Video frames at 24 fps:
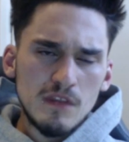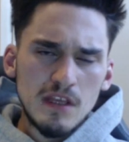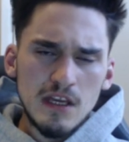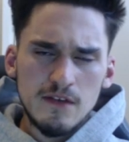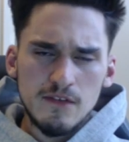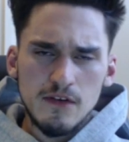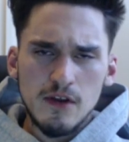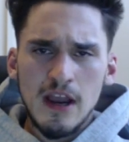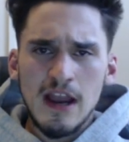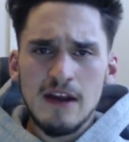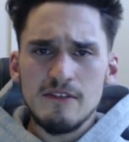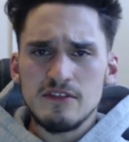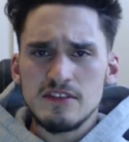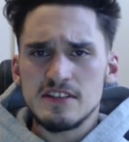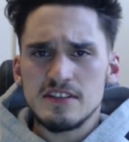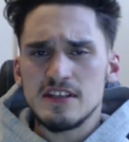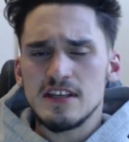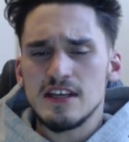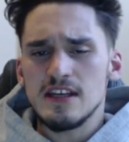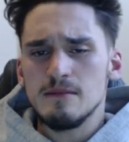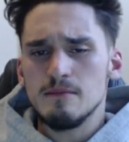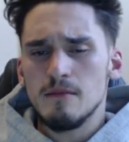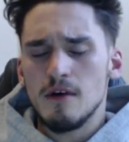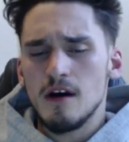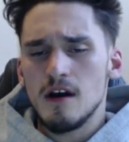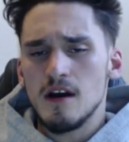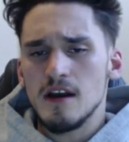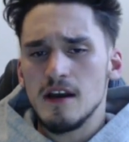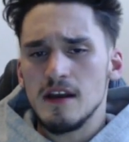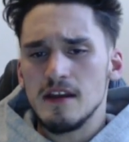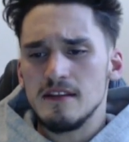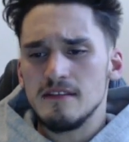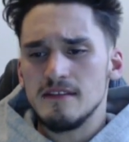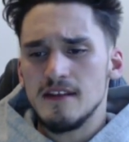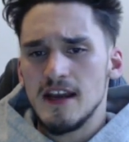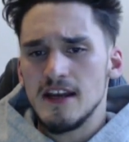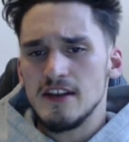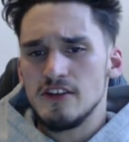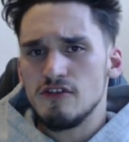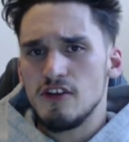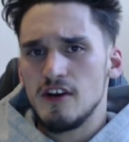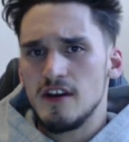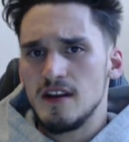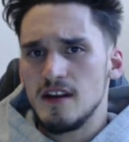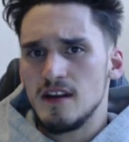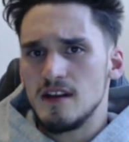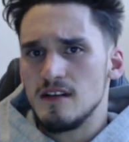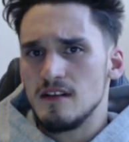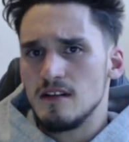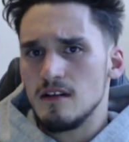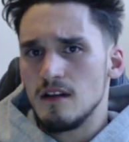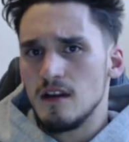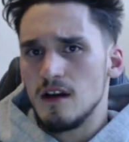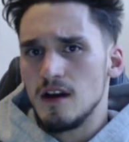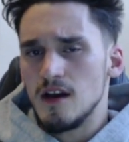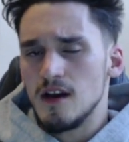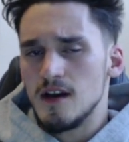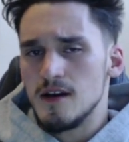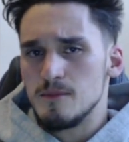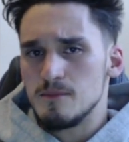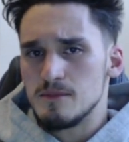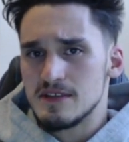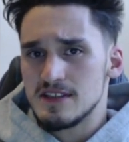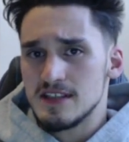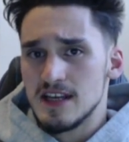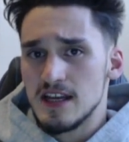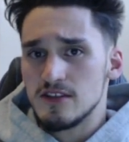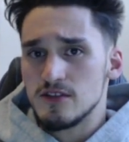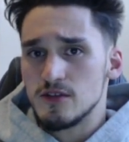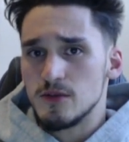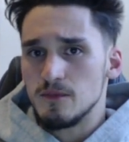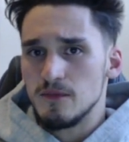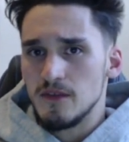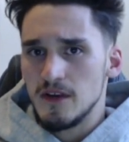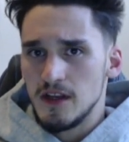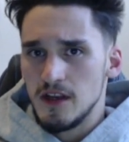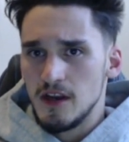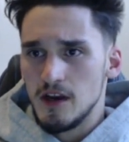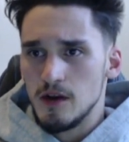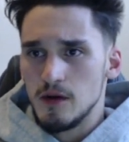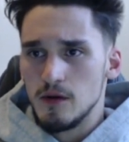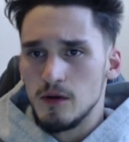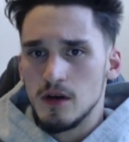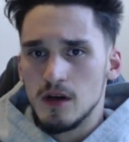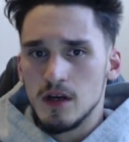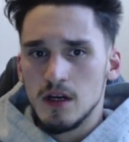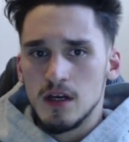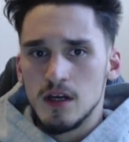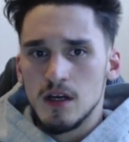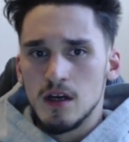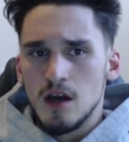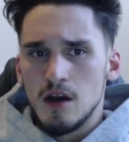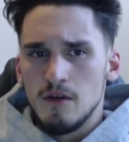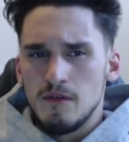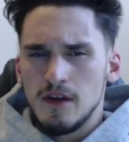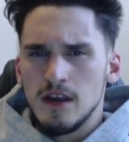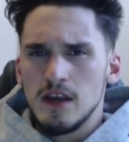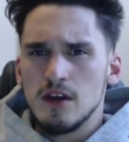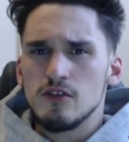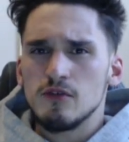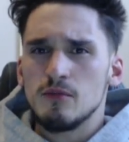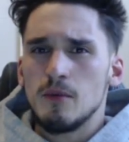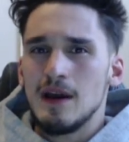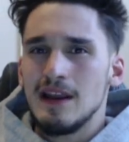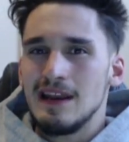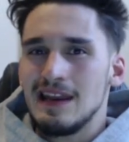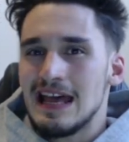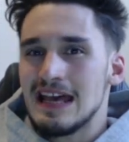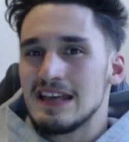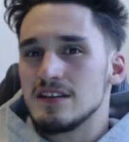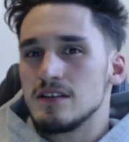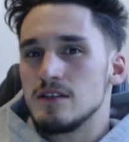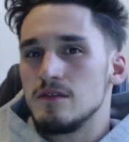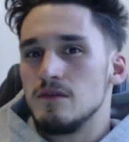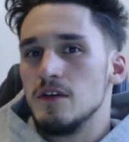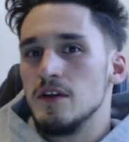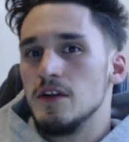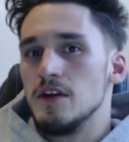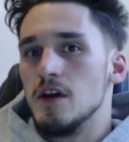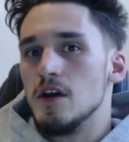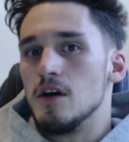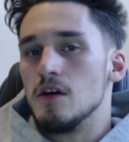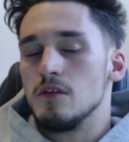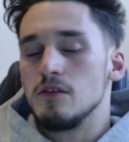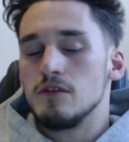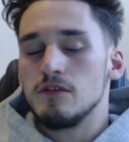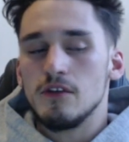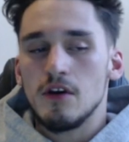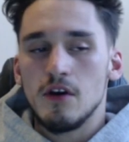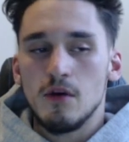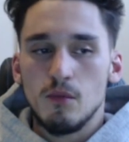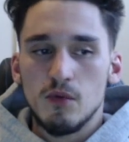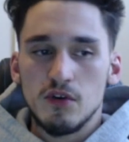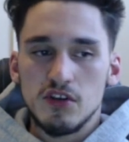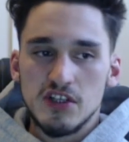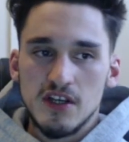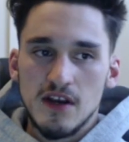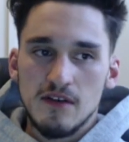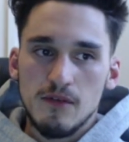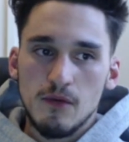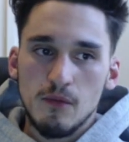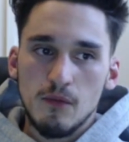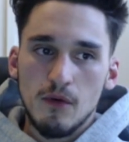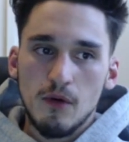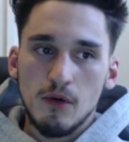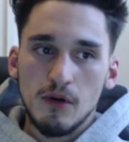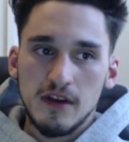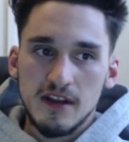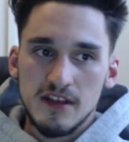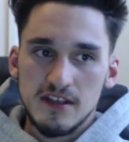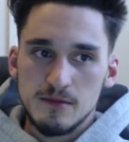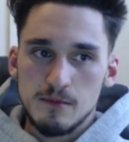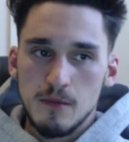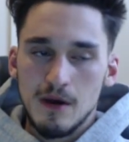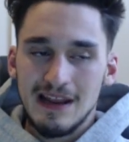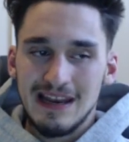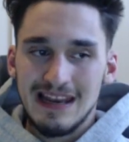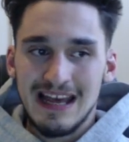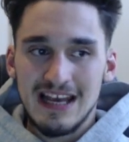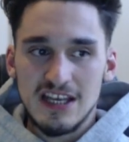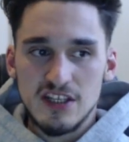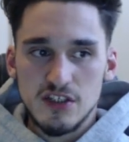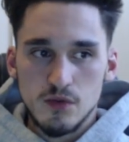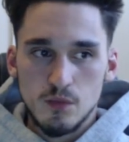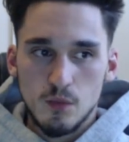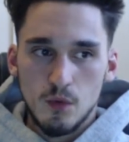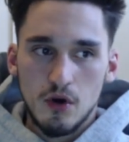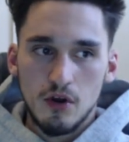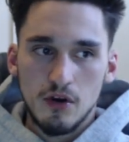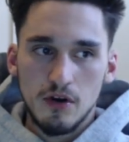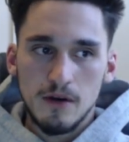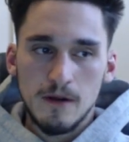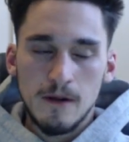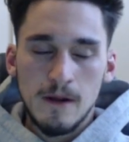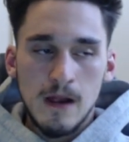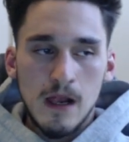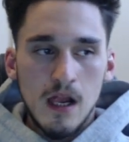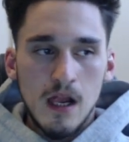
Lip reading: If you haven't seen my day trading setup video, I think it was my last video, so whichever one is my last one.